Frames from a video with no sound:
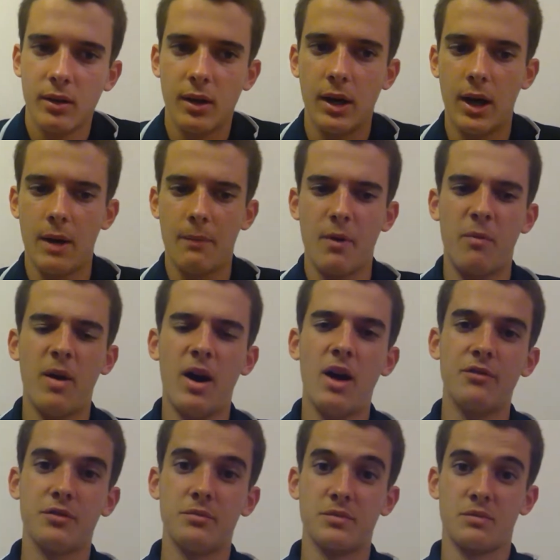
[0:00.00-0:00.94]

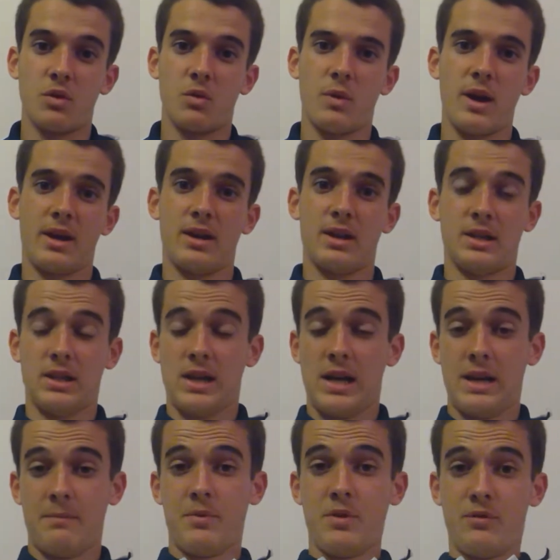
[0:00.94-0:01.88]
Apart from the wankers
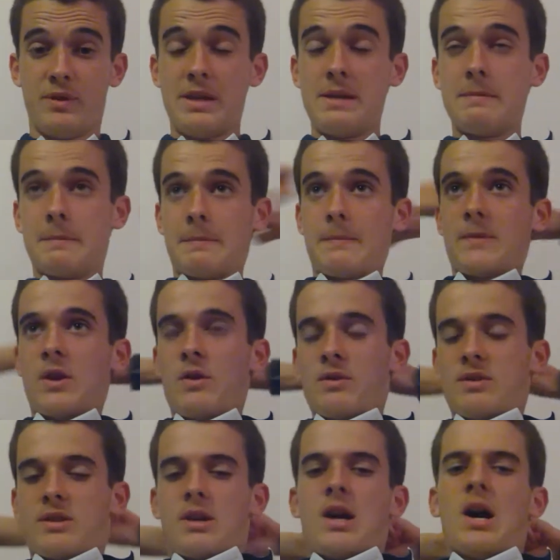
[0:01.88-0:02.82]
like Booby,
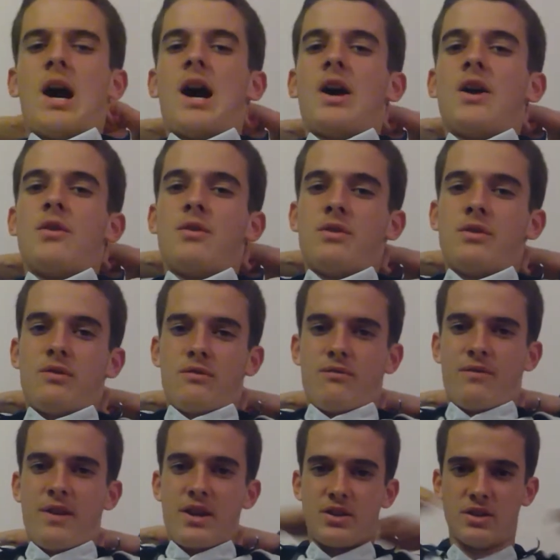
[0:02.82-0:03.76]
who's the guy who
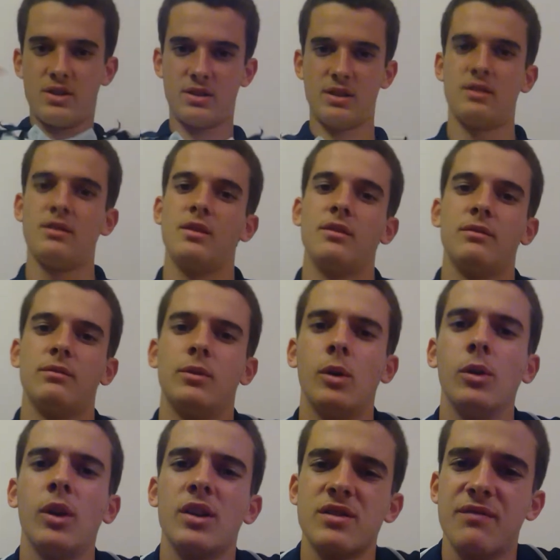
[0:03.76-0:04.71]
features in the,
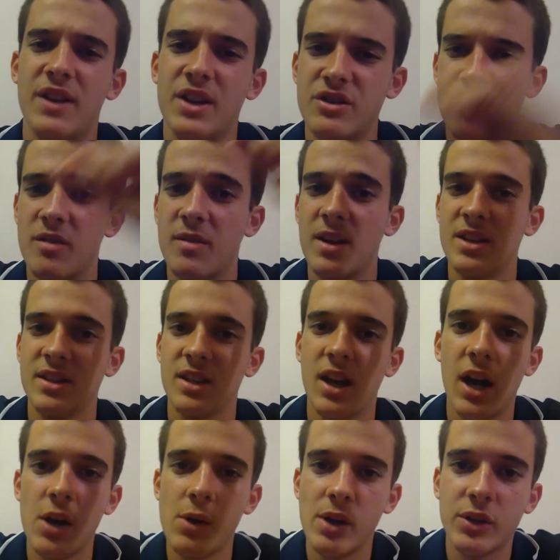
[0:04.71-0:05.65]
or doesn't feature in it, but he's the
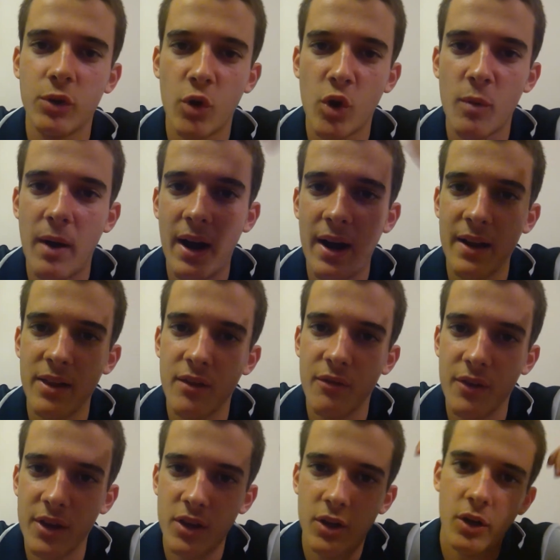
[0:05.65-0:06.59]
guy who I talk about in the
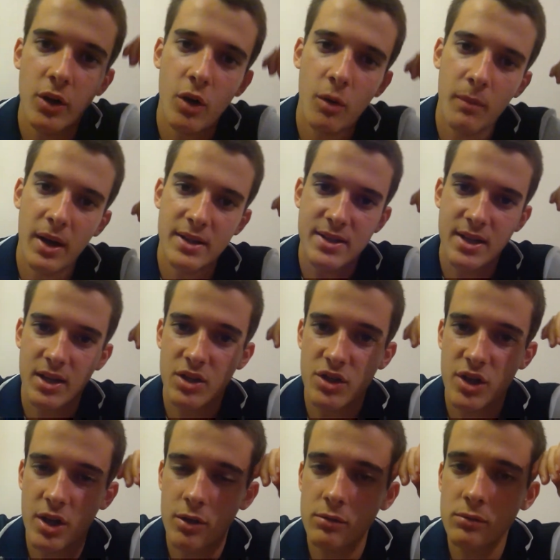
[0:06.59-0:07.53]
video on my second
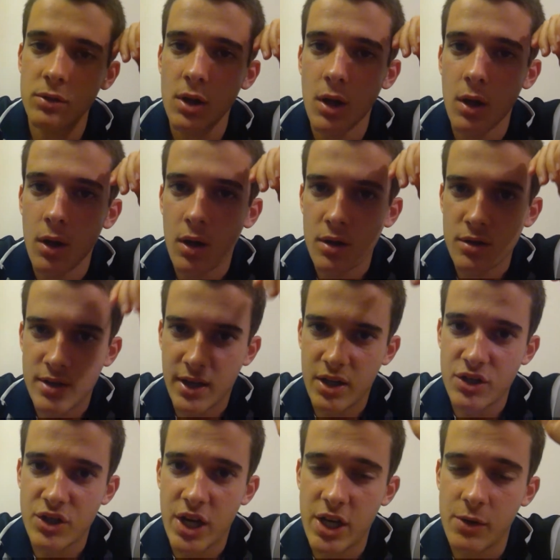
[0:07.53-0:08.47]
channel.
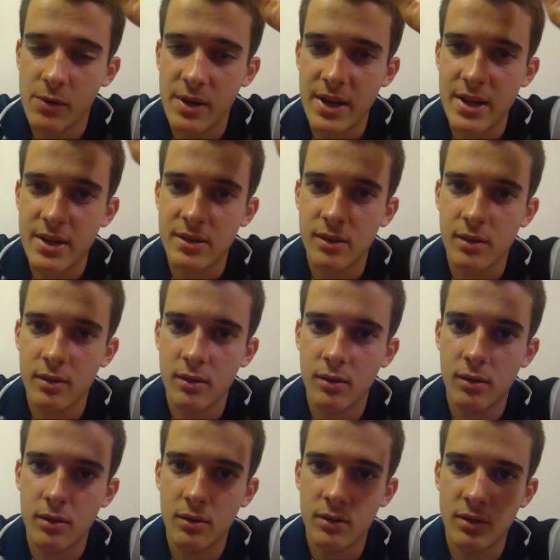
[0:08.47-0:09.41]
Second channel is
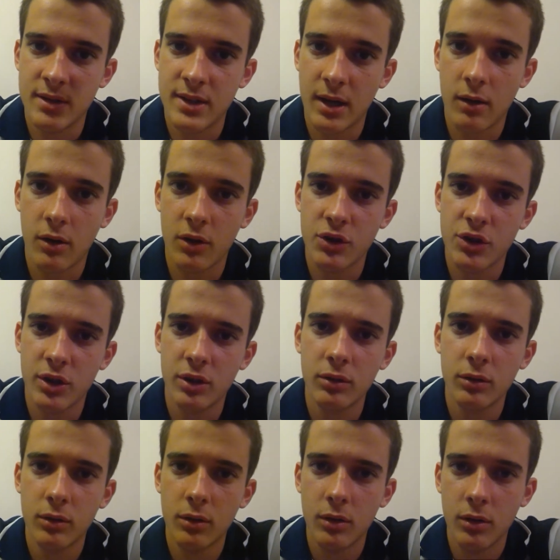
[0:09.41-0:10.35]

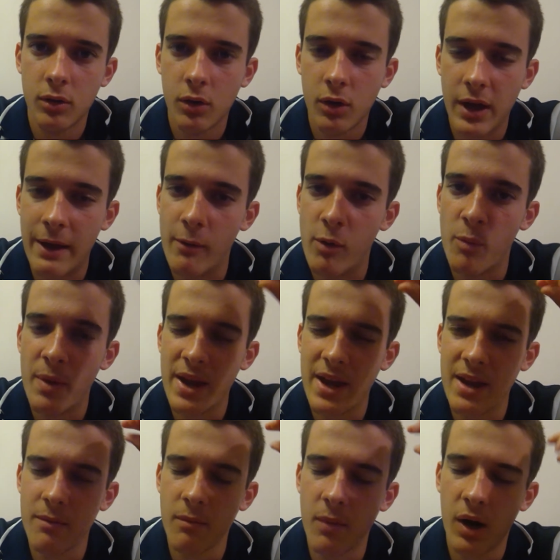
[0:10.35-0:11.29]
Zakodja. It will
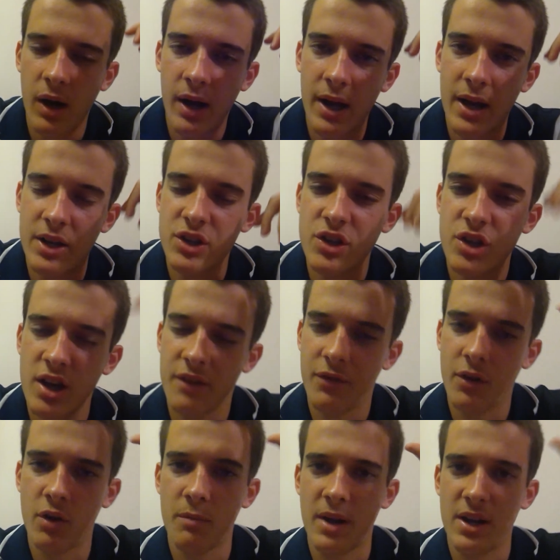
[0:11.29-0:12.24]
be in my,
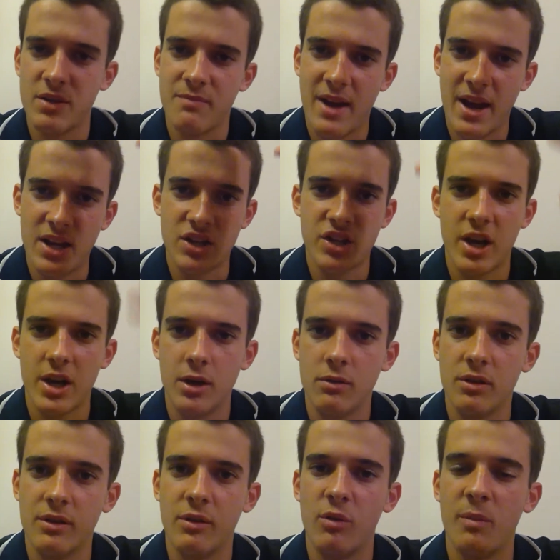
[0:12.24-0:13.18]
if you're on my main
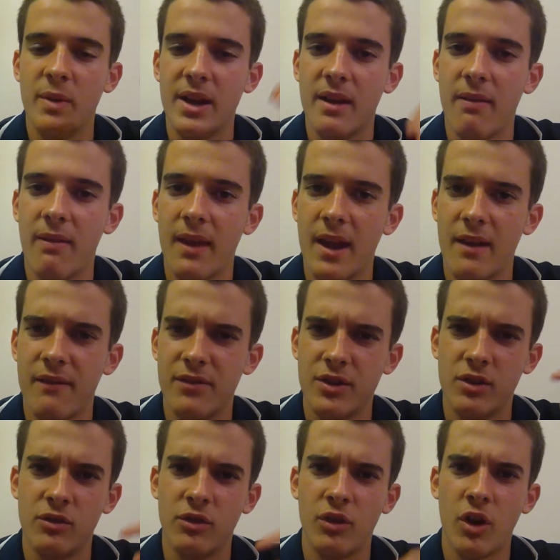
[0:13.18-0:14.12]
channel, it will be in there if
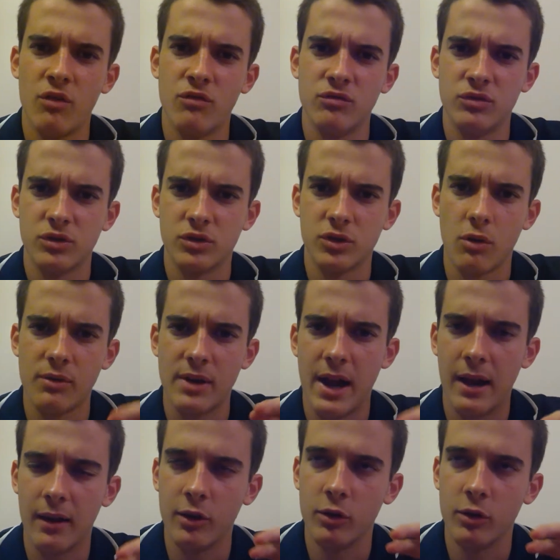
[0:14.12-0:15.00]
you got scroll down a